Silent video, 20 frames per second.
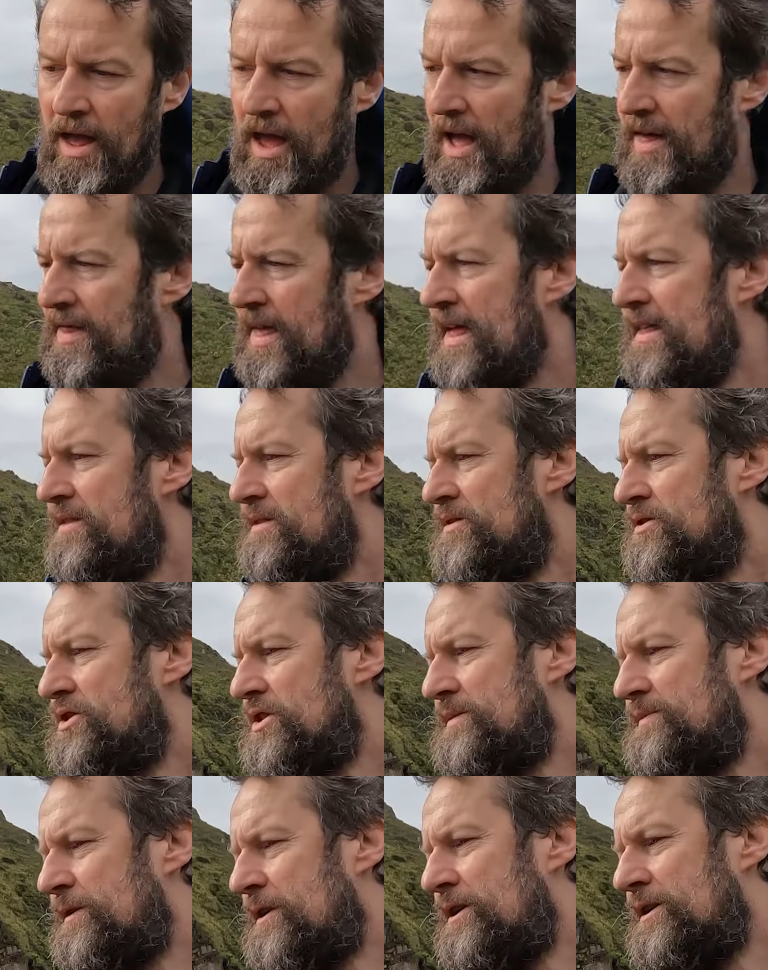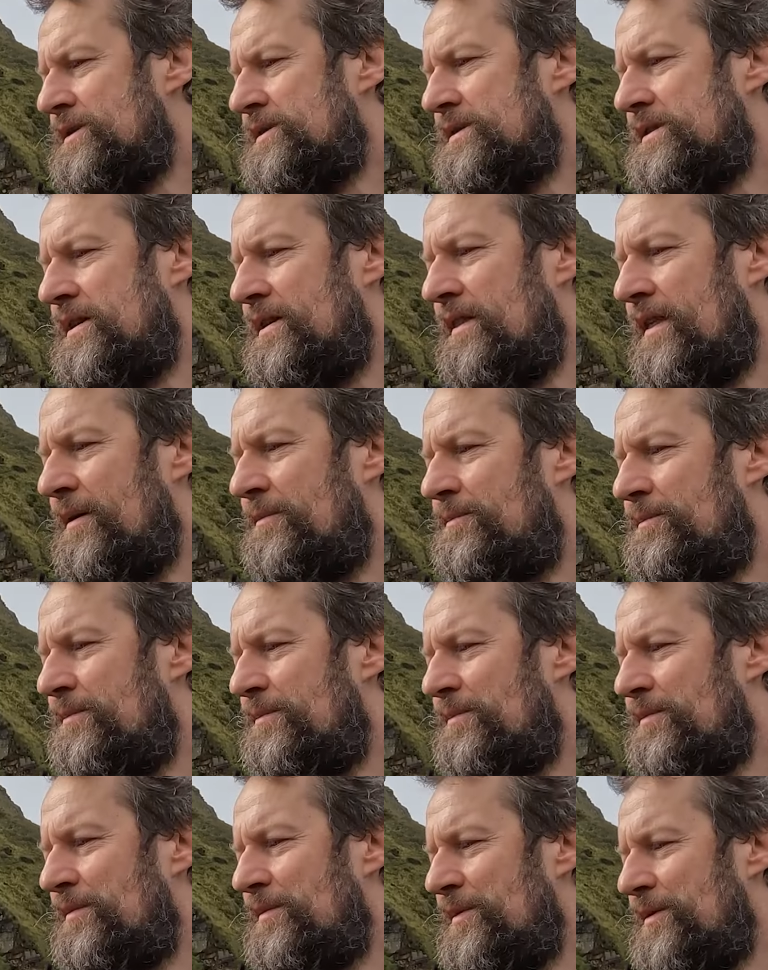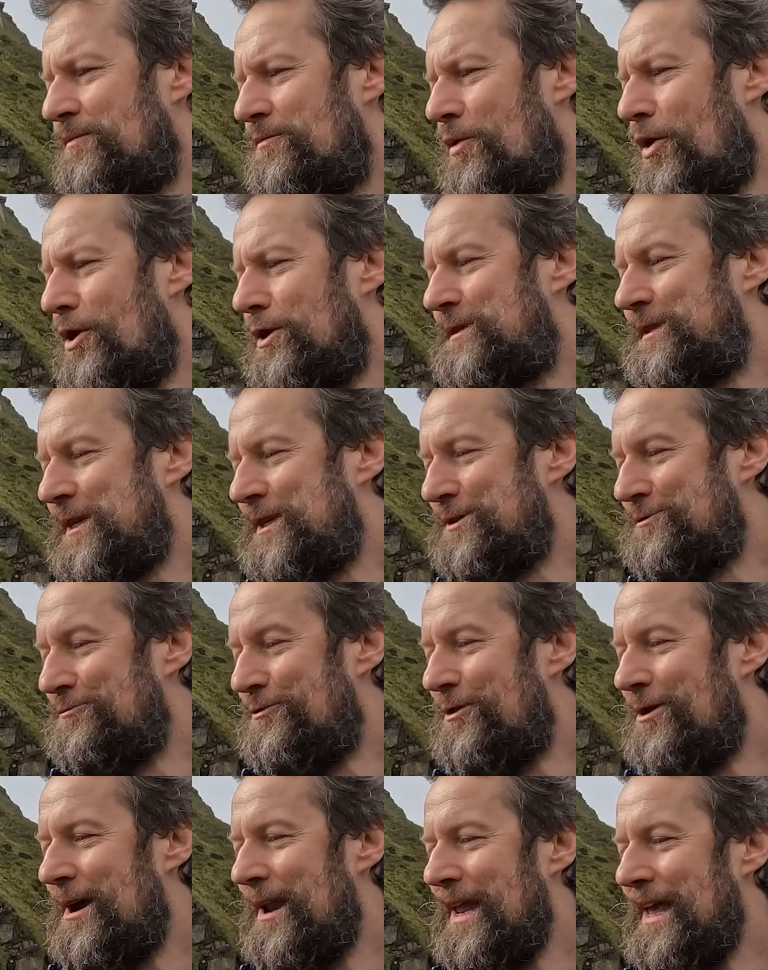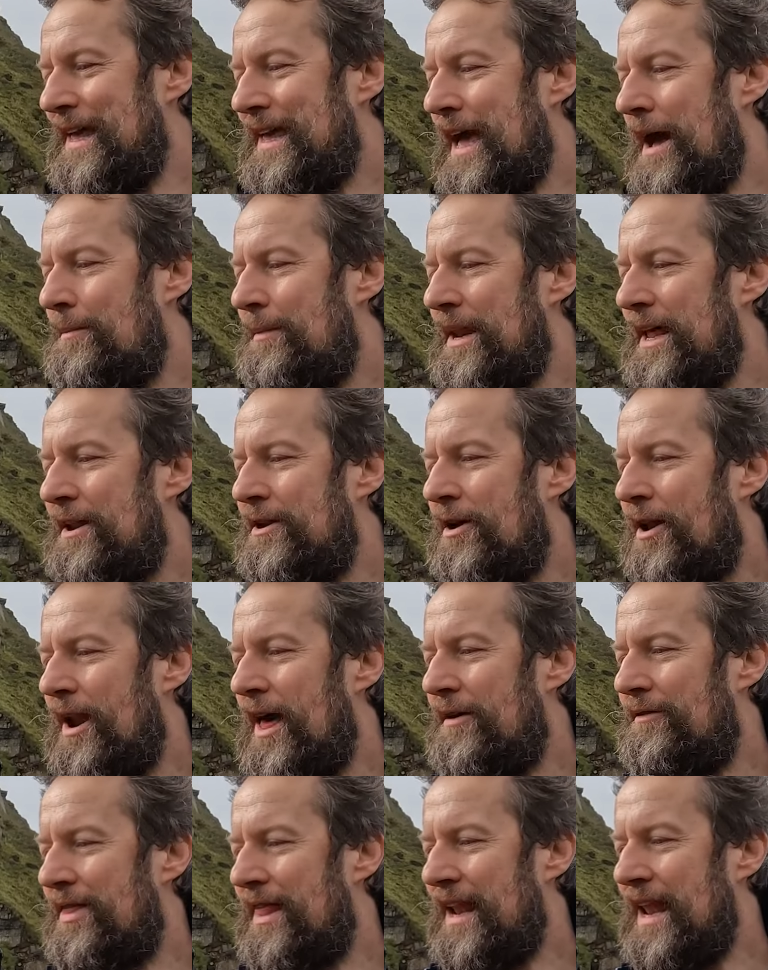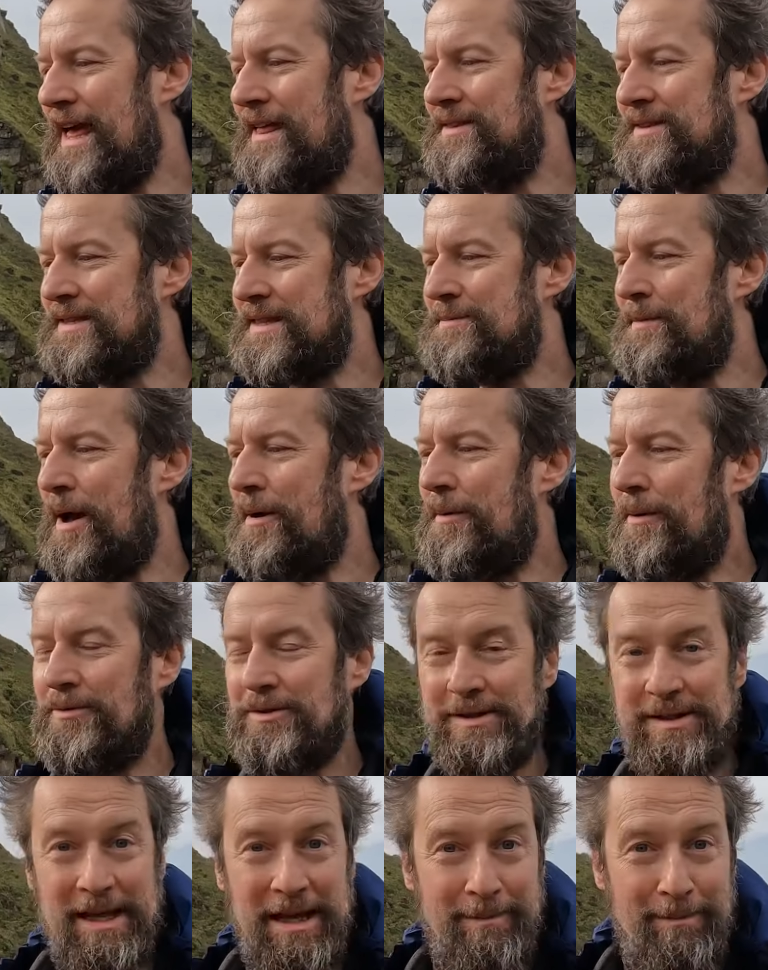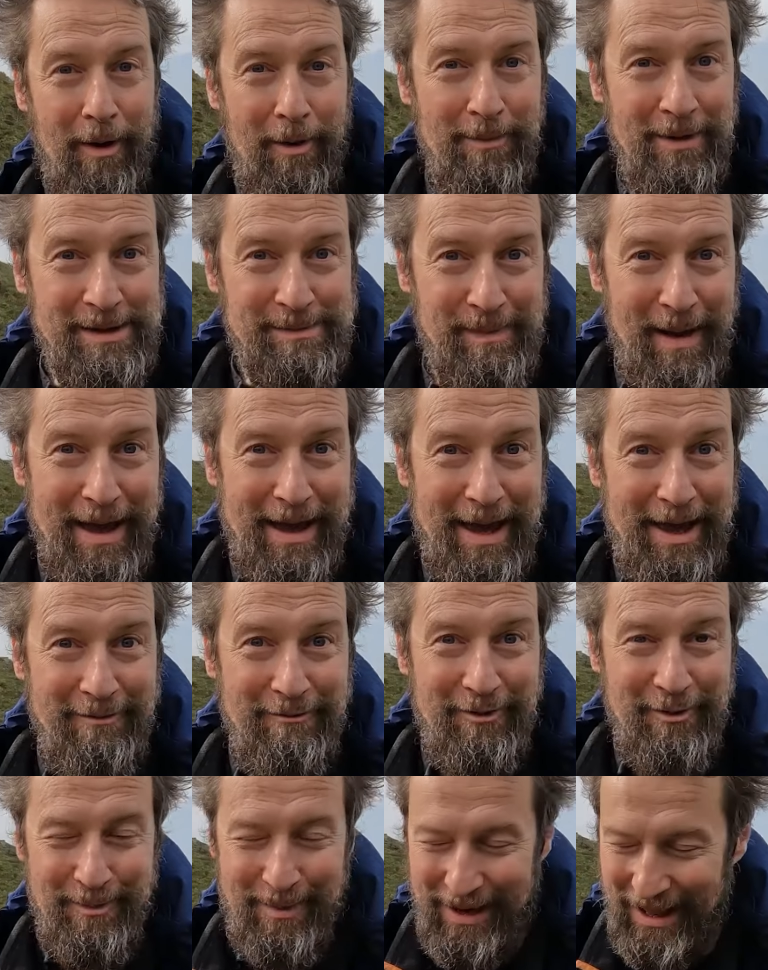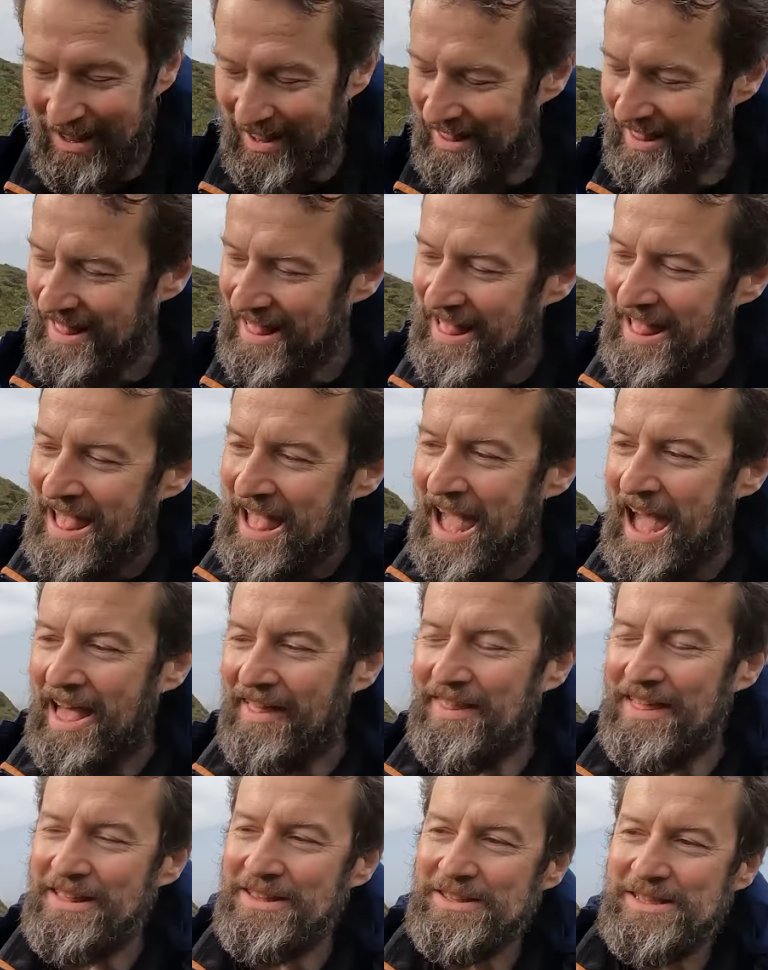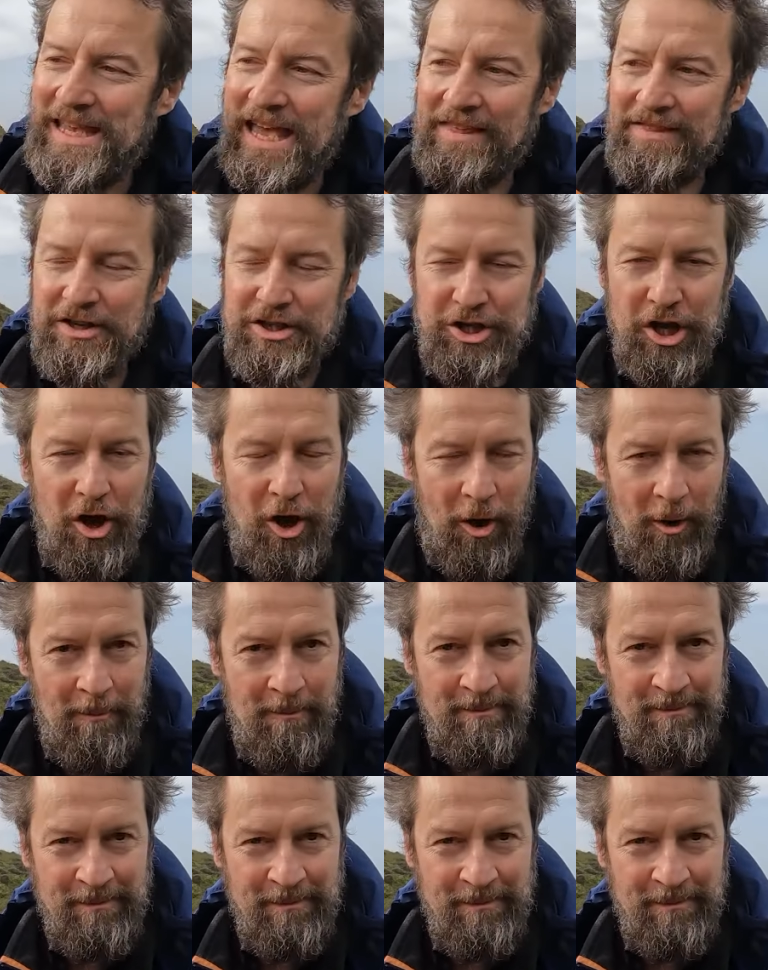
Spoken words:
And then, just because the water's really coming in all over the lens at the moment, I'm just going to pop this back in for a minute. And then you take the shot.